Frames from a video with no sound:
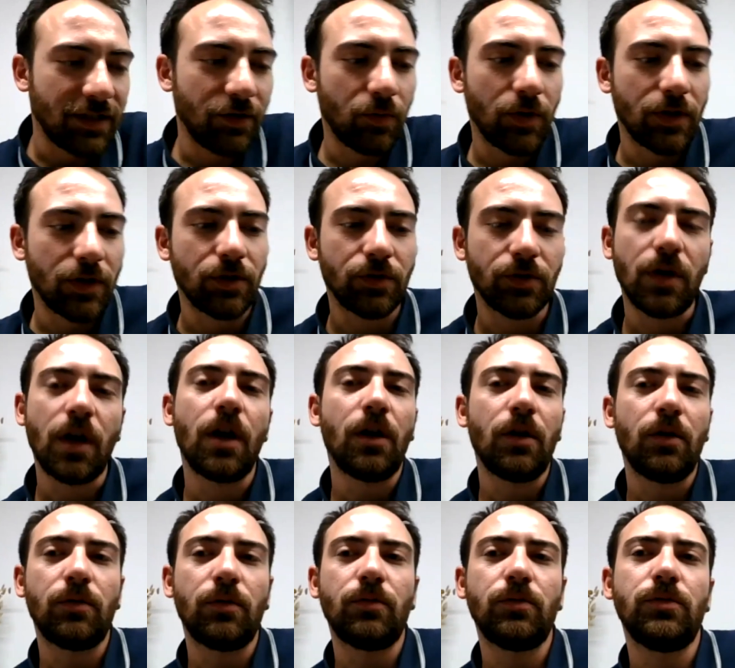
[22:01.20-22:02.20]
any questions,
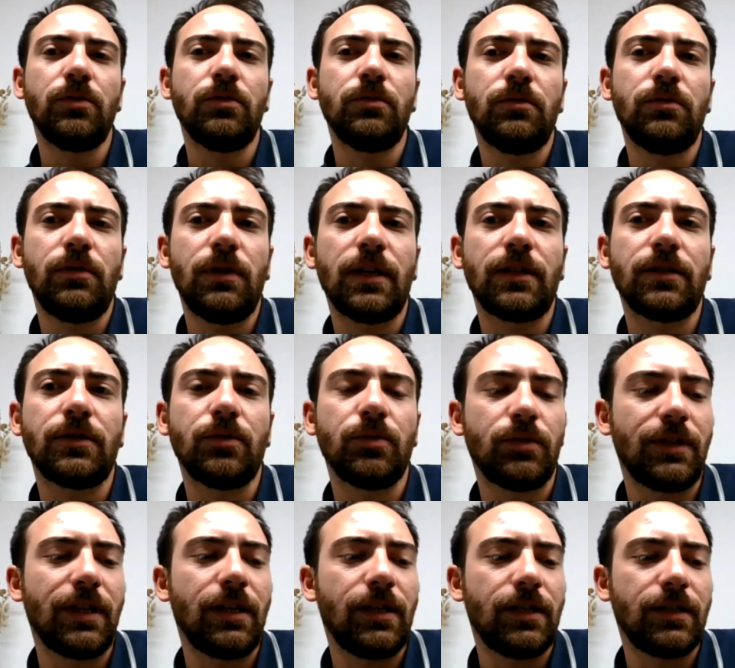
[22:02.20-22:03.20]
would you like to
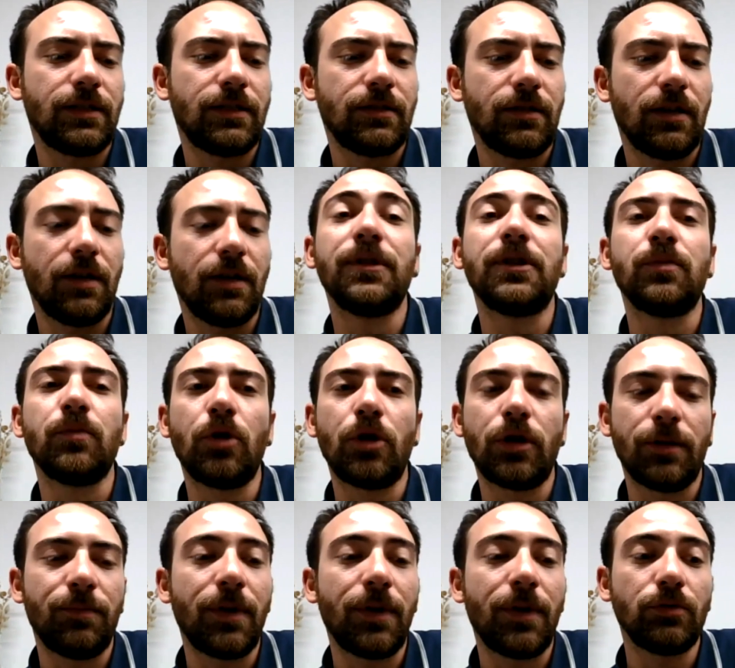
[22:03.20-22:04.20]
tell us a bit
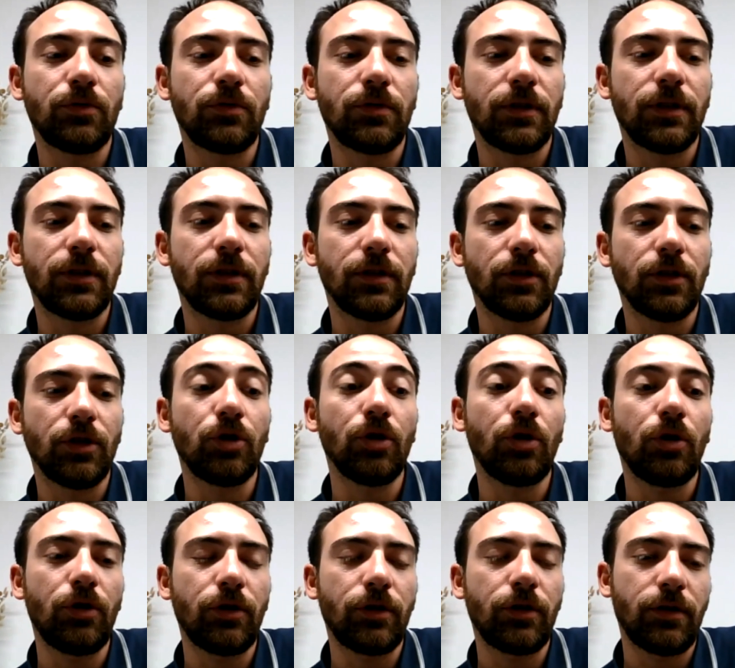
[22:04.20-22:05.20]
more about
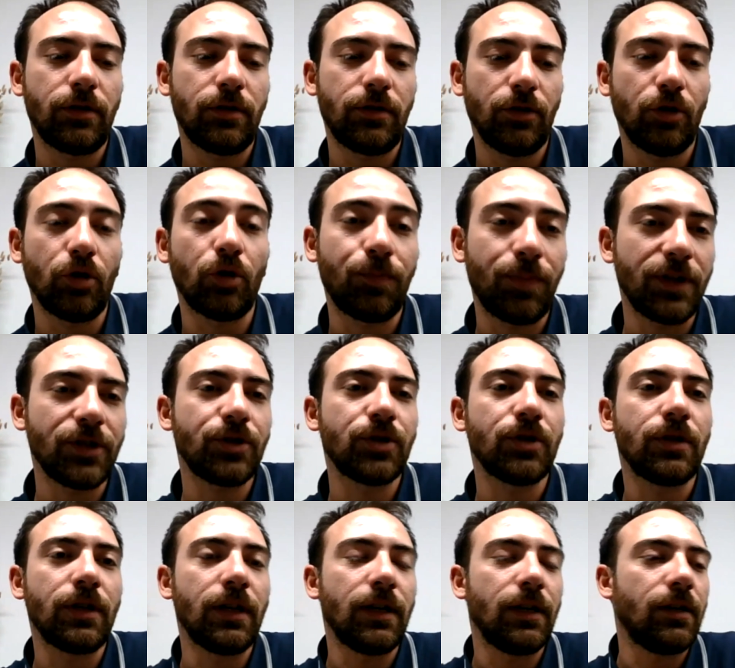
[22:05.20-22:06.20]
your
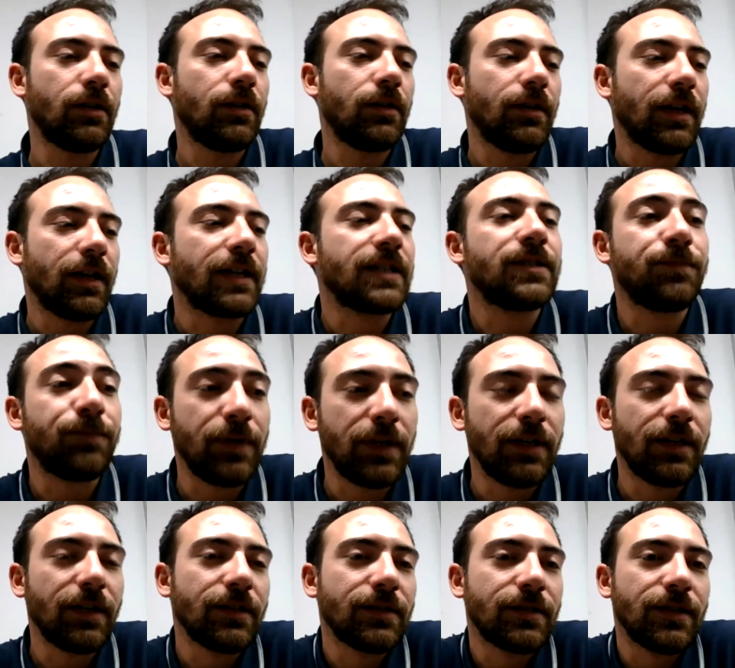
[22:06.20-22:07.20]
personal
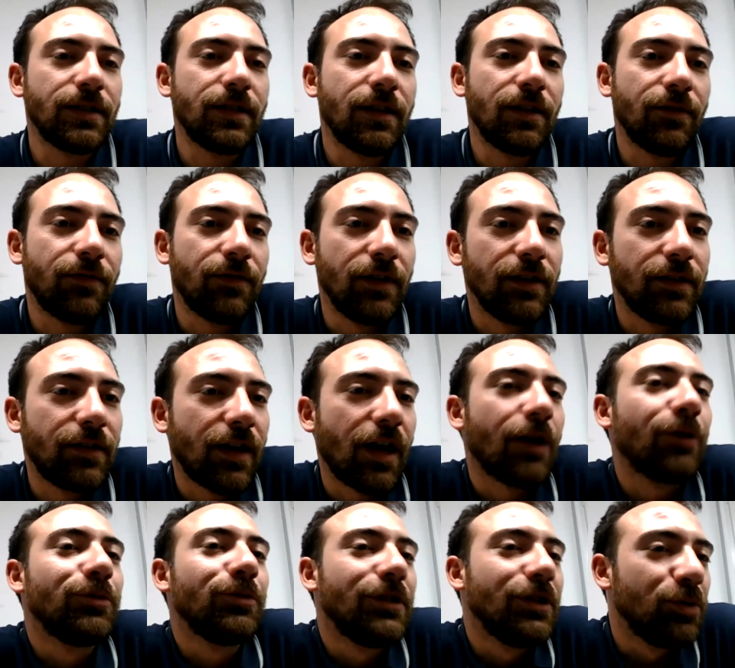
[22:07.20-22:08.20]
experience in the field?
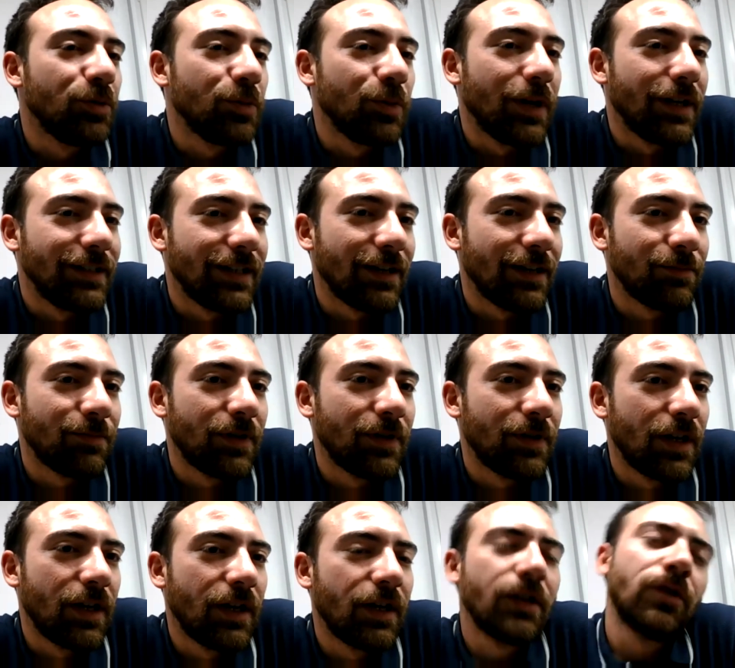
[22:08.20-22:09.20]
How did you end up?
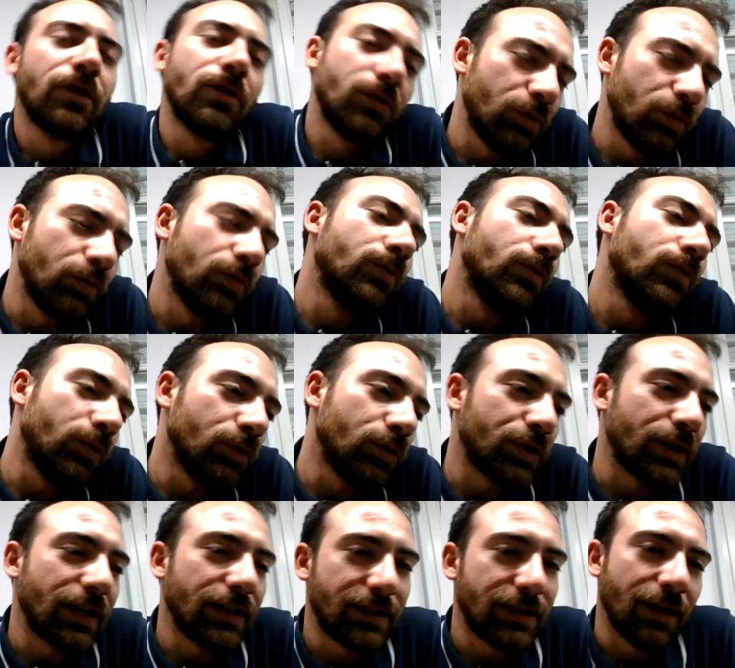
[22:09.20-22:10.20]
You
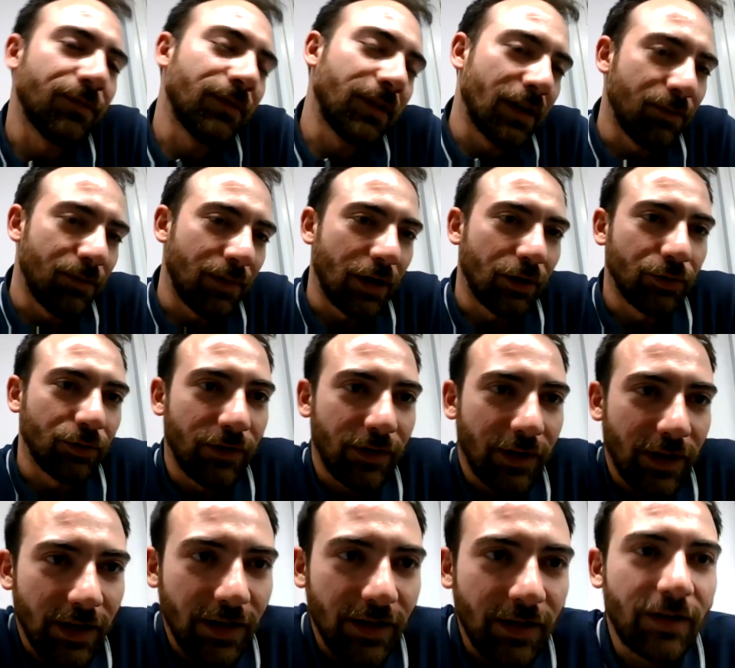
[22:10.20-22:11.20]
said something about
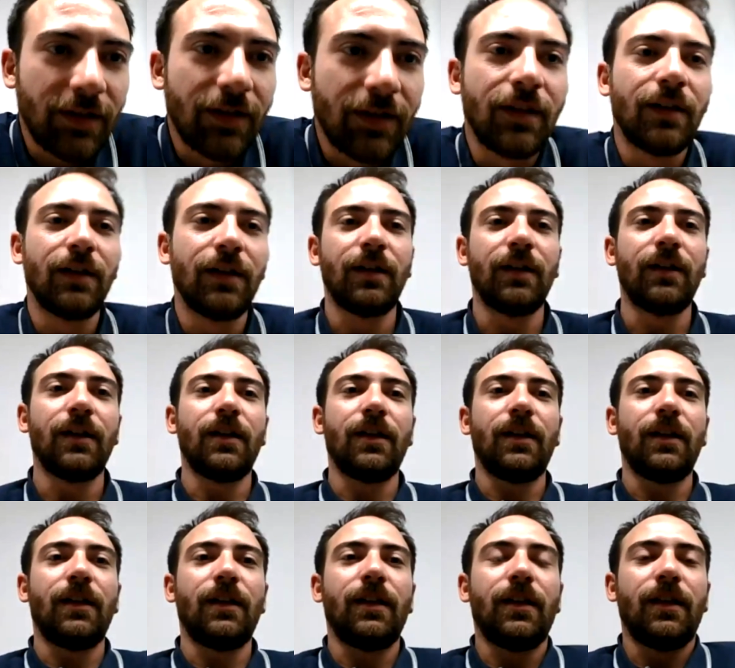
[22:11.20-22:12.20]
the
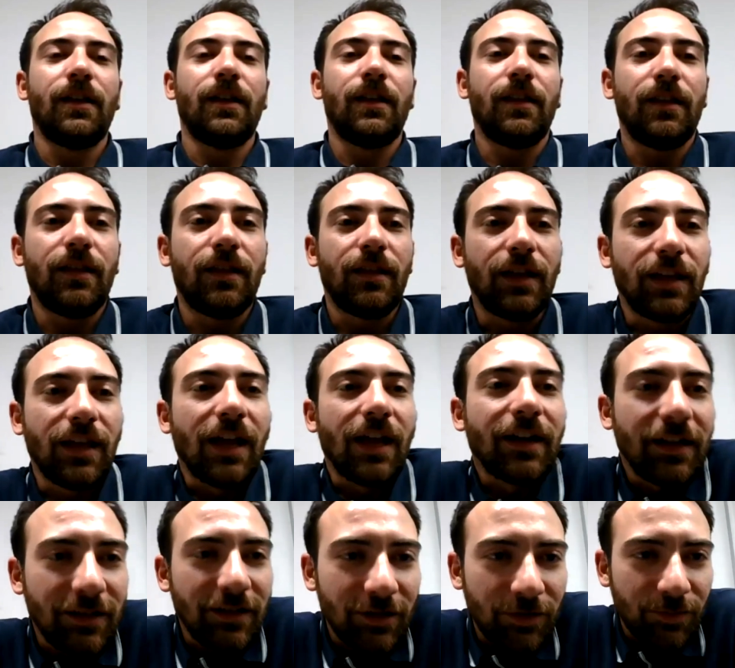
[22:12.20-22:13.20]

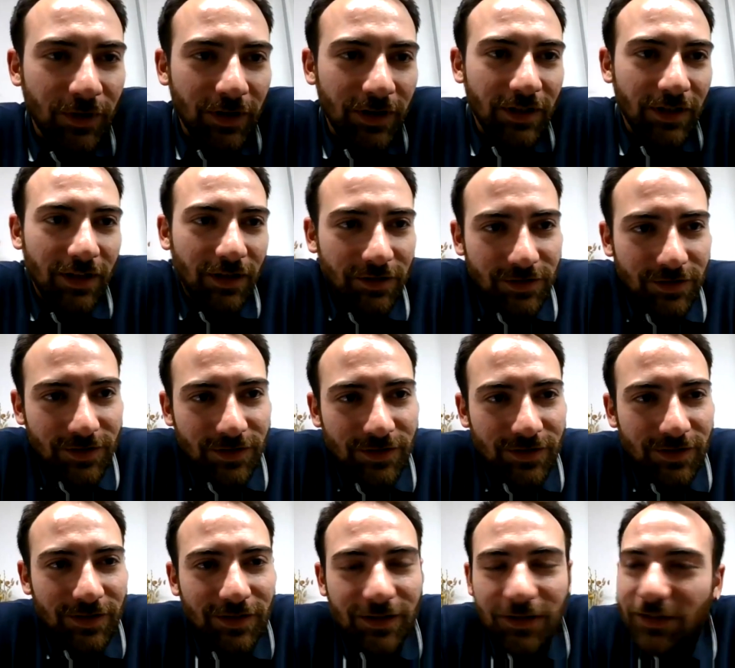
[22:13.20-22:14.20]
young entrepreneurs.